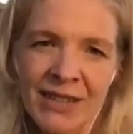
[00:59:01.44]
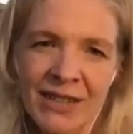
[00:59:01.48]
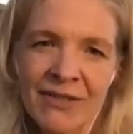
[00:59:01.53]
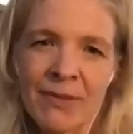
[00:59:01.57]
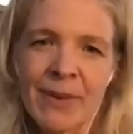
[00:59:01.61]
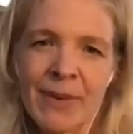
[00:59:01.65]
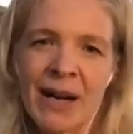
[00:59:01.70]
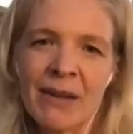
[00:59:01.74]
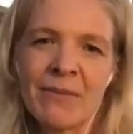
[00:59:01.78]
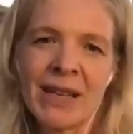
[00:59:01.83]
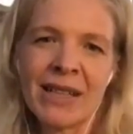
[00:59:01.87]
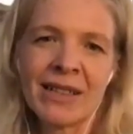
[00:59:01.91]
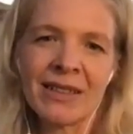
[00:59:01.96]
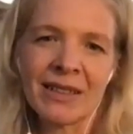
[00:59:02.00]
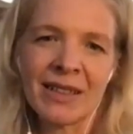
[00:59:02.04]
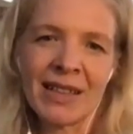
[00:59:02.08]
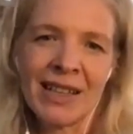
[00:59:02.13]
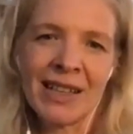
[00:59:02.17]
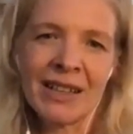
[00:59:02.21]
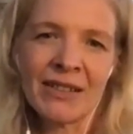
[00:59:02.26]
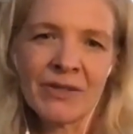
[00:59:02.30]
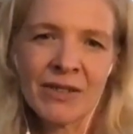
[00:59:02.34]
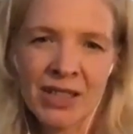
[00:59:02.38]
about mental
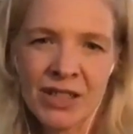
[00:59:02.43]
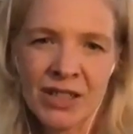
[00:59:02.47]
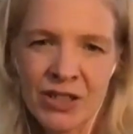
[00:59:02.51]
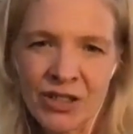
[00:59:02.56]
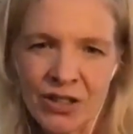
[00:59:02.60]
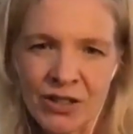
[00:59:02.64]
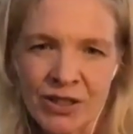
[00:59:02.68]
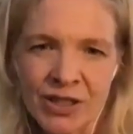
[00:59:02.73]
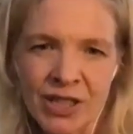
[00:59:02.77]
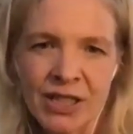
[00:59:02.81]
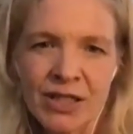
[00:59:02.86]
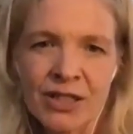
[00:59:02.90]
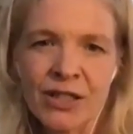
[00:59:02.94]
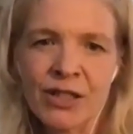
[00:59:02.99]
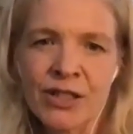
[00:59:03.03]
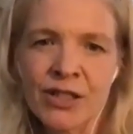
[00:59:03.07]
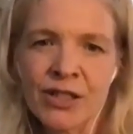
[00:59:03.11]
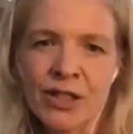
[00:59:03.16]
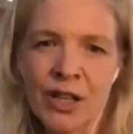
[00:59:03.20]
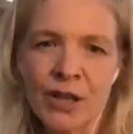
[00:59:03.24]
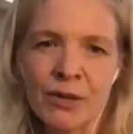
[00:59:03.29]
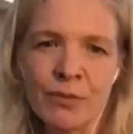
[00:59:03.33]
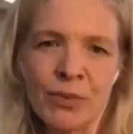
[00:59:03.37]
health issues it's
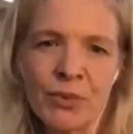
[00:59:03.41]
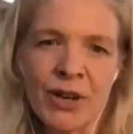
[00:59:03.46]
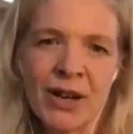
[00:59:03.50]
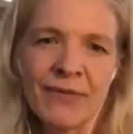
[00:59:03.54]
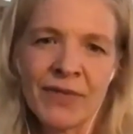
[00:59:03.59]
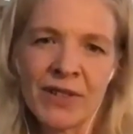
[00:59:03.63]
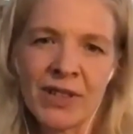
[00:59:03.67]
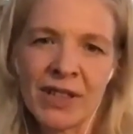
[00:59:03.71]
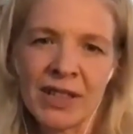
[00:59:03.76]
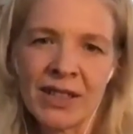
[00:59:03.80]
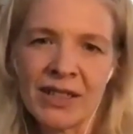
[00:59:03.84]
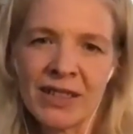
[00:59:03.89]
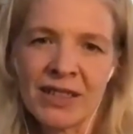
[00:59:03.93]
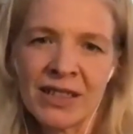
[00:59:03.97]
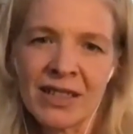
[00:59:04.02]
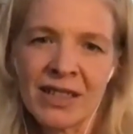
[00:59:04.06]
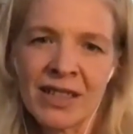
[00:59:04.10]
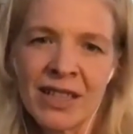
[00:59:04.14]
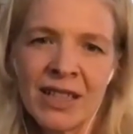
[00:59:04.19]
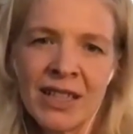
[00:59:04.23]
just so prevalent